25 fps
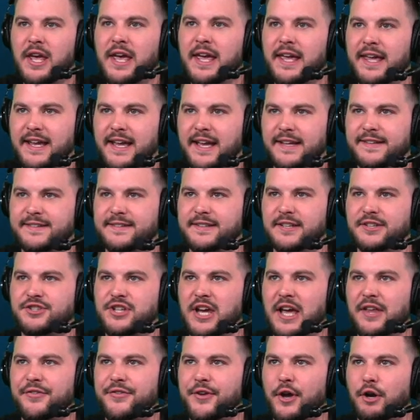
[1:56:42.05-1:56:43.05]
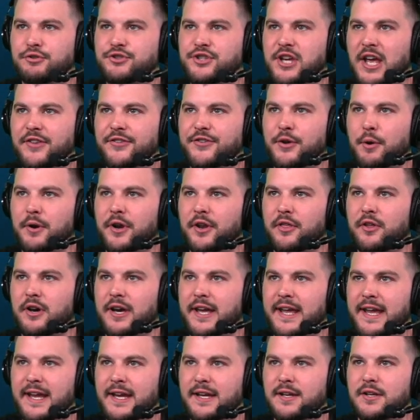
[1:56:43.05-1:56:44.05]
He gets to Cenzo. Cenzo into the
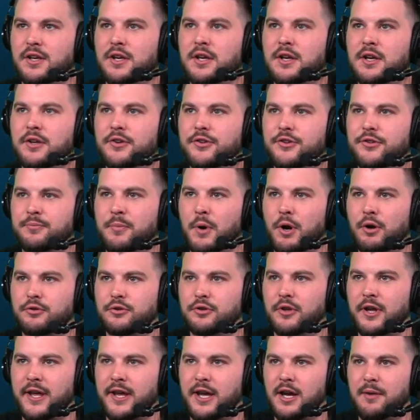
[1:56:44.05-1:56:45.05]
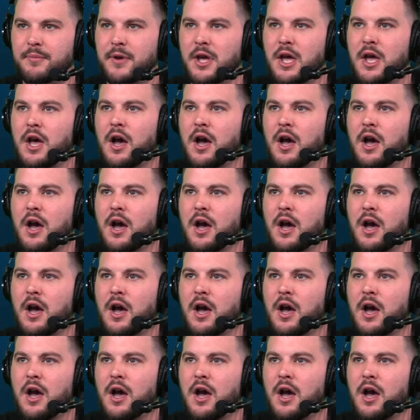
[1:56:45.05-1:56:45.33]
lane. Smoked layup.